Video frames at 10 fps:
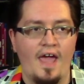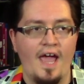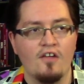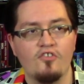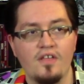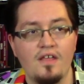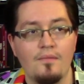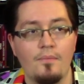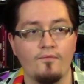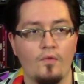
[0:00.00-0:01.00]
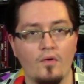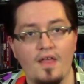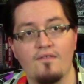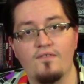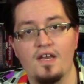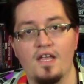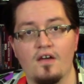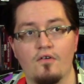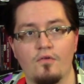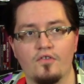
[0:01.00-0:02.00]
actually before that
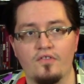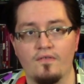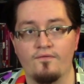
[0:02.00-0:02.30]
video was the